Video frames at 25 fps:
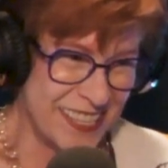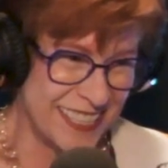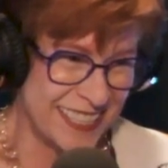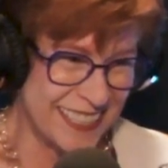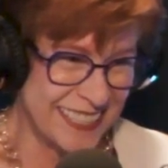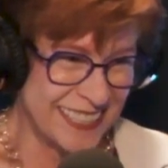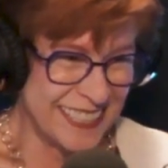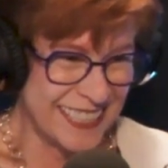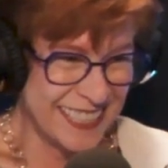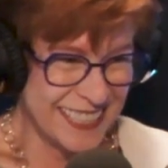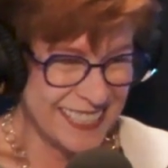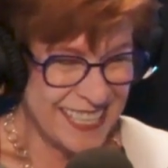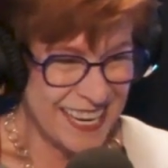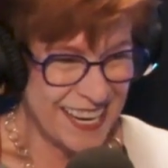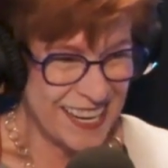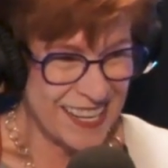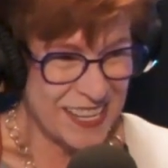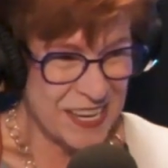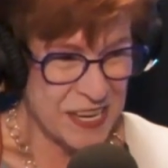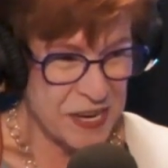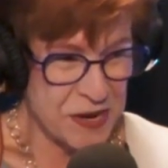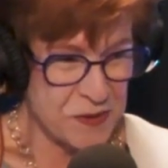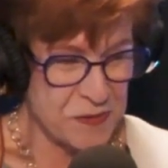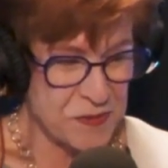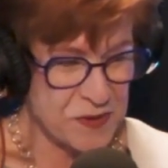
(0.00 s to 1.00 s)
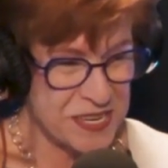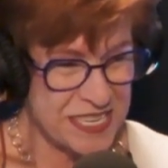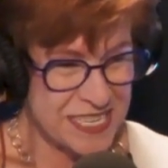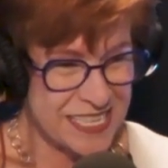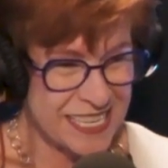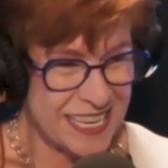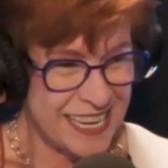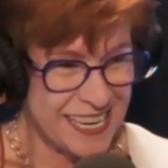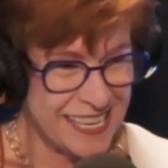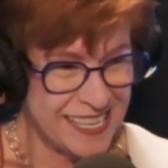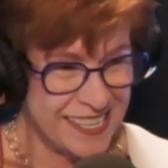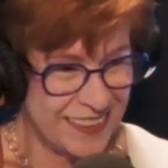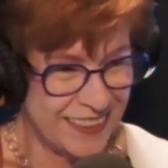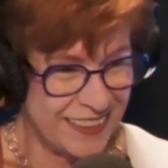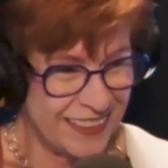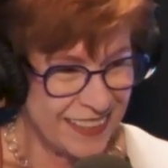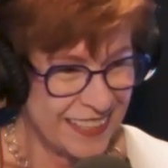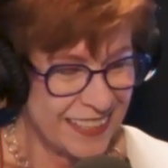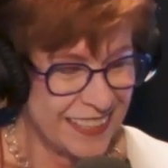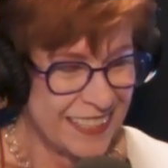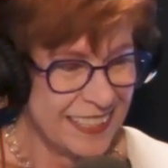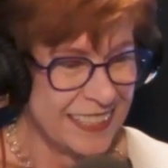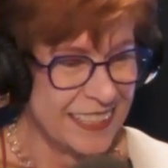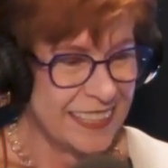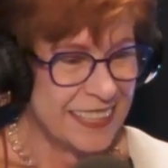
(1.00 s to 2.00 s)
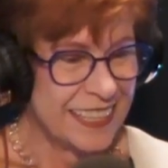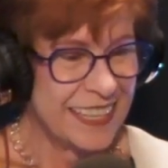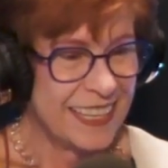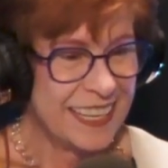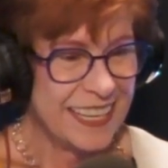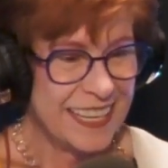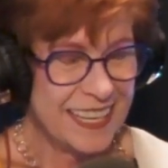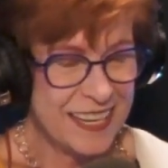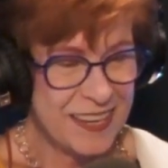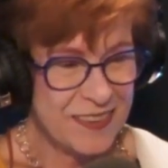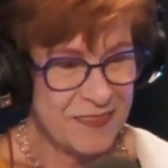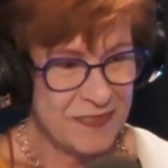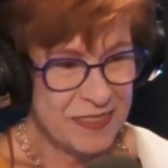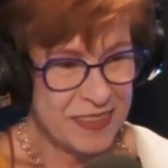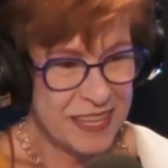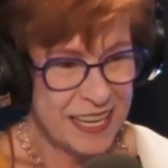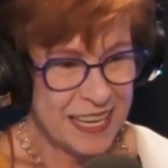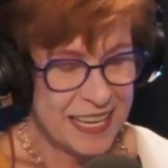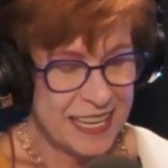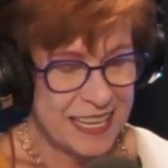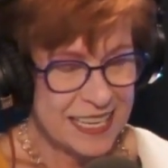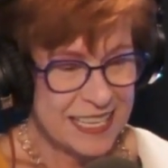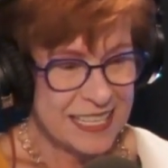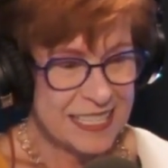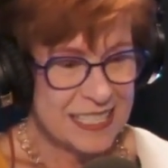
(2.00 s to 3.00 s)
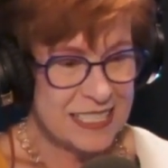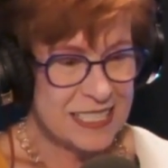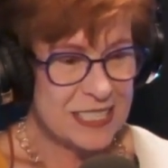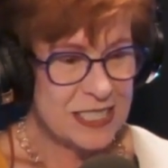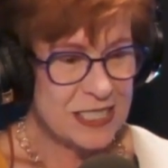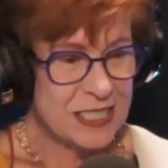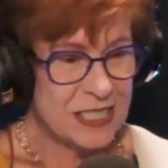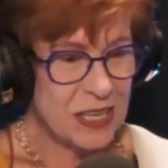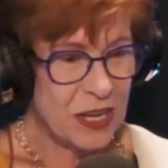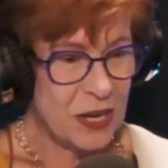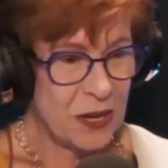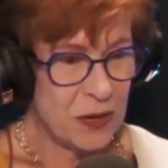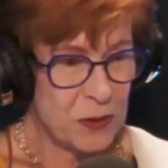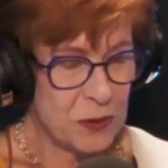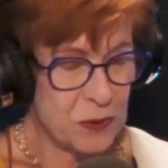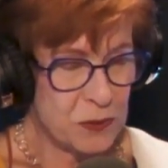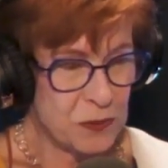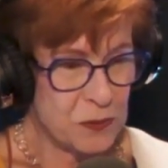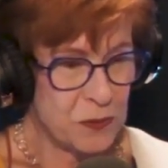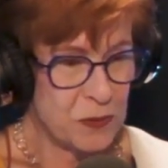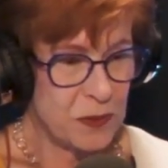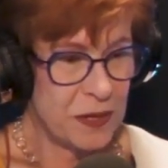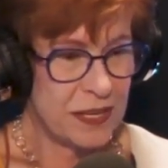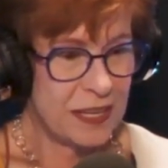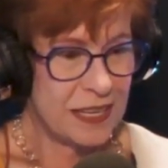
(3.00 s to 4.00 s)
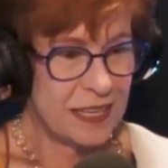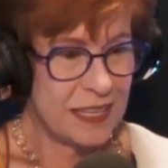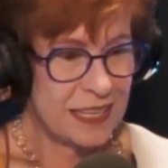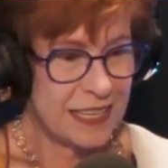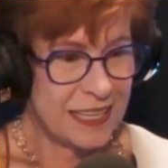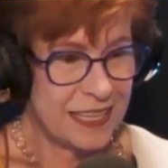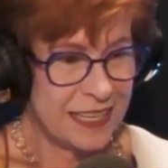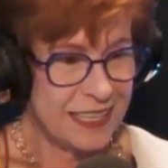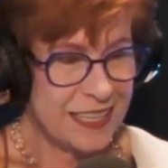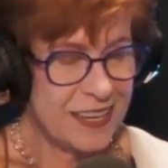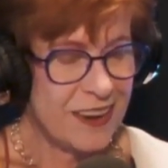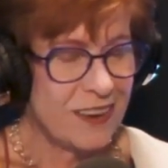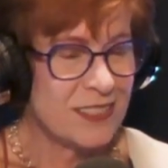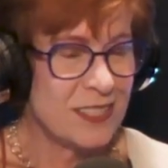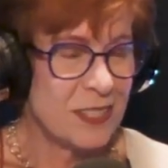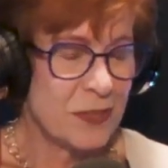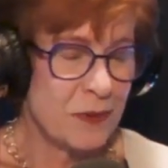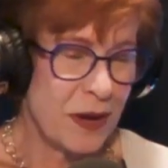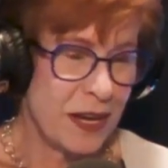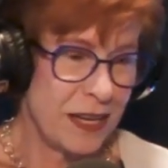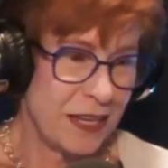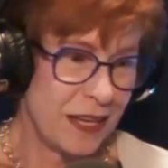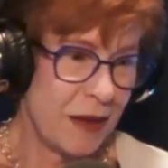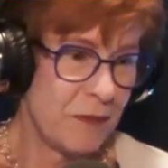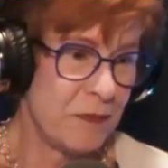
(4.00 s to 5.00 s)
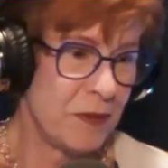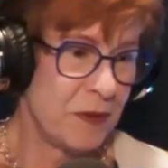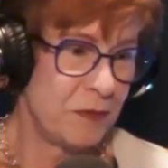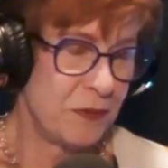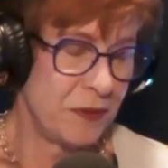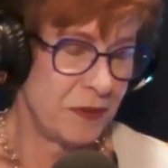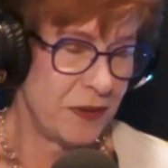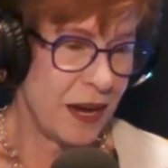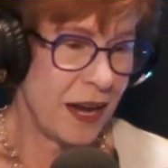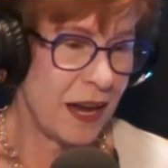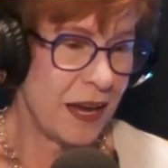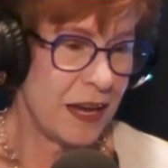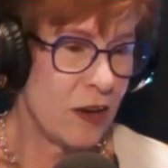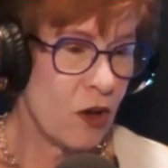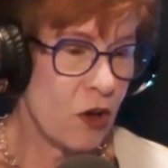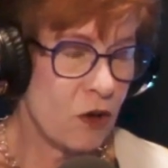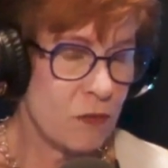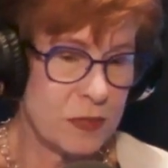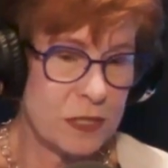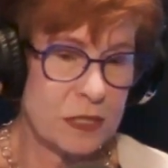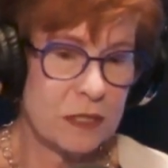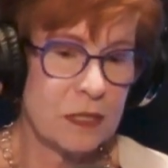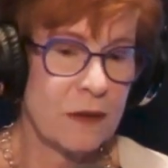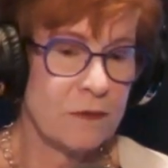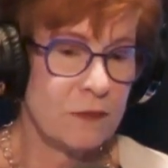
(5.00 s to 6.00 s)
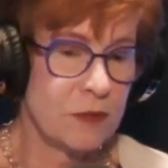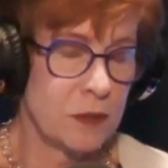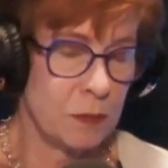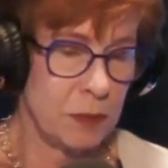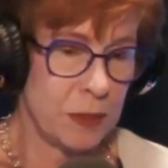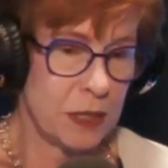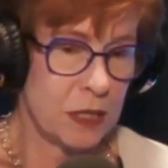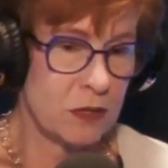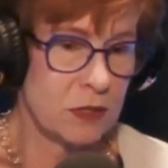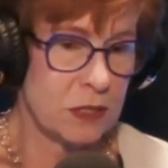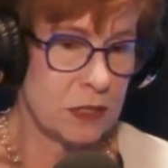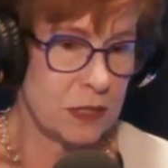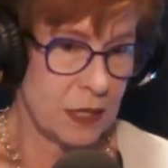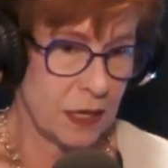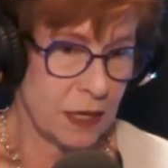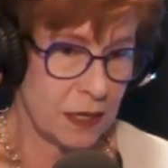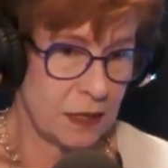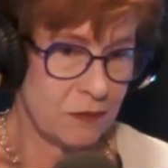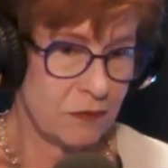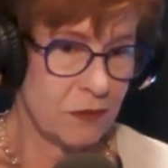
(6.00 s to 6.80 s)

now that I'm retired. Um so uh, no, so I, I I always love to be outside.